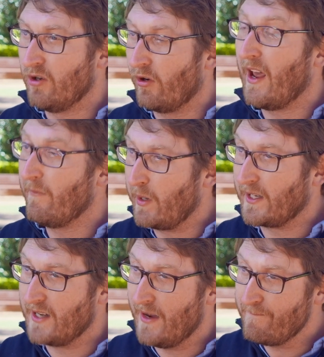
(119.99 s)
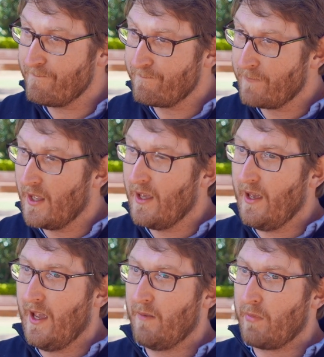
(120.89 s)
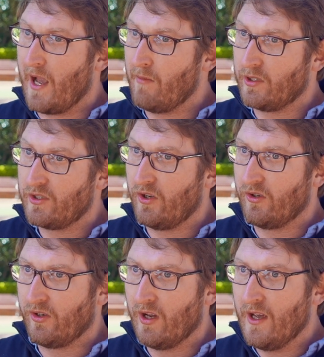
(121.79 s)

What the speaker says: not have picked up and be able to